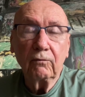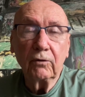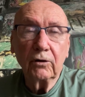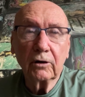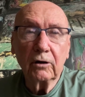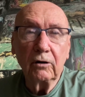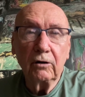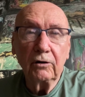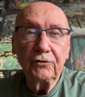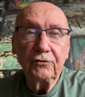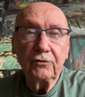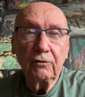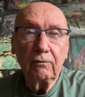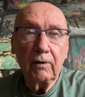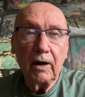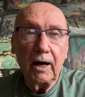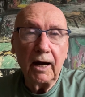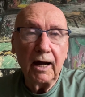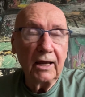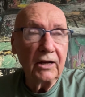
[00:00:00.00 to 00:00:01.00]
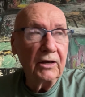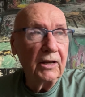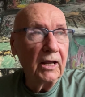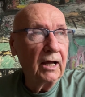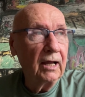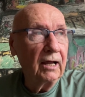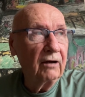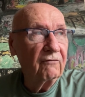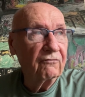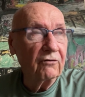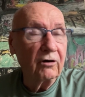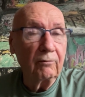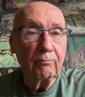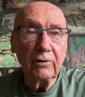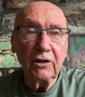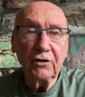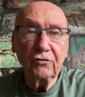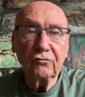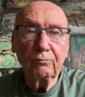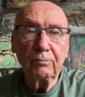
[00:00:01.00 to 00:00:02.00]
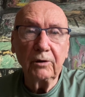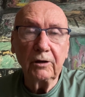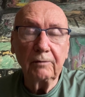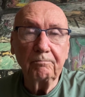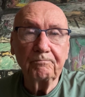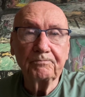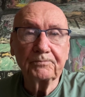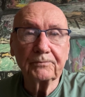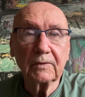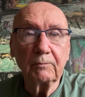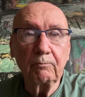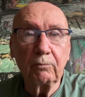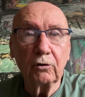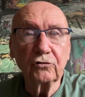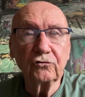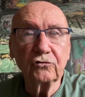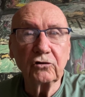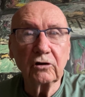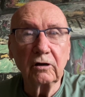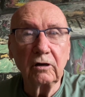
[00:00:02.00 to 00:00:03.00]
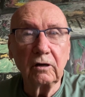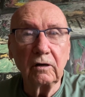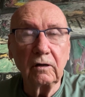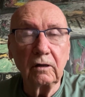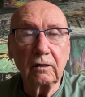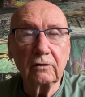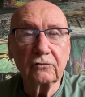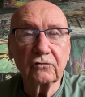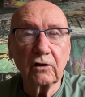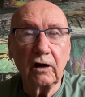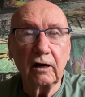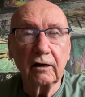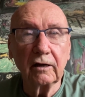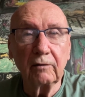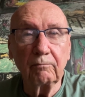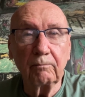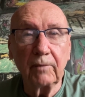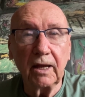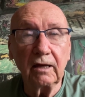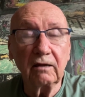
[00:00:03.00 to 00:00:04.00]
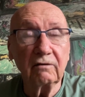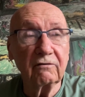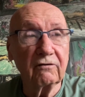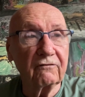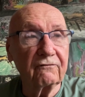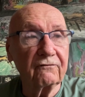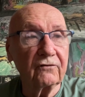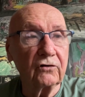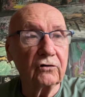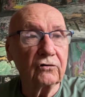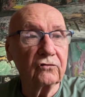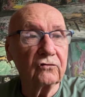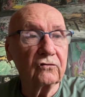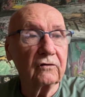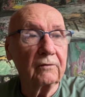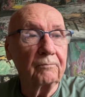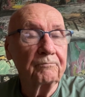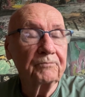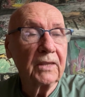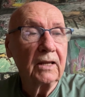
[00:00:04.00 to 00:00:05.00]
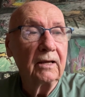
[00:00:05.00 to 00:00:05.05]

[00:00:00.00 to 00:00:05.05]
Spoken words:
We're going to ride from Lisbon, Portugal, starting May the 1st,